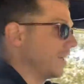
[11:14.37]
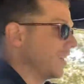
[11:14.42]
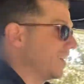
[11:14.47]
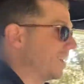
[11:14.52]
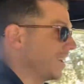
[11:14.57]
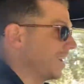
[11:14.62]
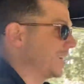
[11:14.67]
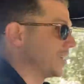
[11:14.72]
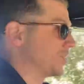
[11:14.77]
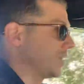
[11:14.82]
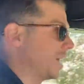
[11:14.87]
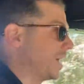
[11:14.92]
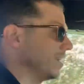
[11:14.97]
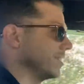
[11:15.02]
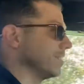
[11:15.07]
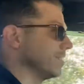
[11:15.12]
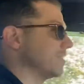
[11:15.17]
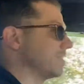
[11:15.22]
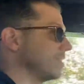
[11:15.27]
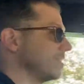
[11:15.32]
actually
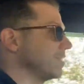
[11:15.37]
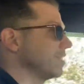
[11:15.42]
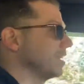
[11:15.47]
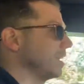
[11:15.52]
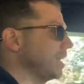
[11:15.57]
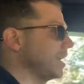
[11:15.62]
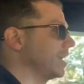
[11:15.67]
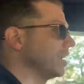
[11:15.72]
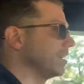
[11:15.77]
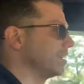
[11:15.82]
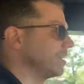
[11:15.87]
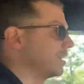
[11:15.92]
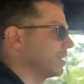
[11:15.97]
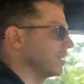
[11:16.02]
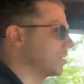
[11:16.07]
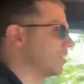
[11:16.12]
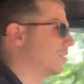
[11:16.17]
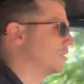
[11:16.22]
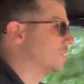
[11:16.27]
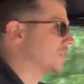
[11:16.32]
has his hands on
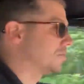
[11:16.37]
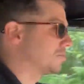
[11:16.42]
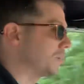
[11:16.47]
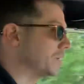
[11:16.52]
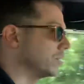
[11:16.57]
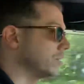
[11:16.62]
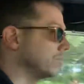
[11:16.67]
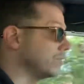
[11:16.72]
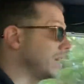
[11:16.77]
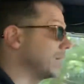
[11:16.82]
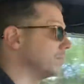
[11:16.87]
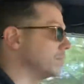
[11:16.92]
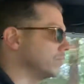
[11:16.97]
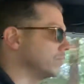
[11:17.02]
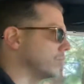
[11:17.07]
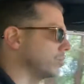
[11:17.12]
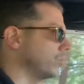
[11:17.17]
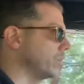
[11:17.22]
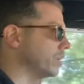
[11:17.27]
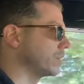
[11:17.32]
a car that's been in his family
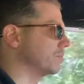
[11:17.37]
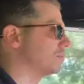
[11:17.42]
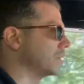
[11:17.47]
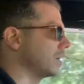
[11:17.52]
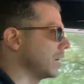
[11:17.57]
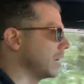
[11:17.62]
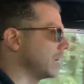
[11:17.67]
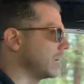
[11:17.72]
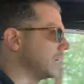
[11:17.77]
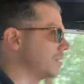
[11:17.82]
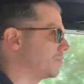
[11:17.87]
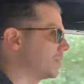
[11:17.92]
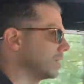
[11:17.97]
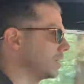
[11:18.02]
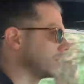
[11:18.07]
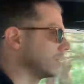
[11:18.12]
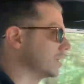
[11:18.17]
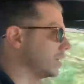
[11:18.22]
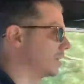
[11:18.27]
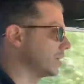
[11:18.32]
for quite some time that
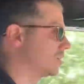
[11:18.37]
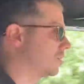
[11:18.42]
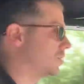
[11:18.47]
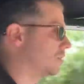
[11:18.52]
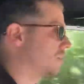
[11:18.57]
I think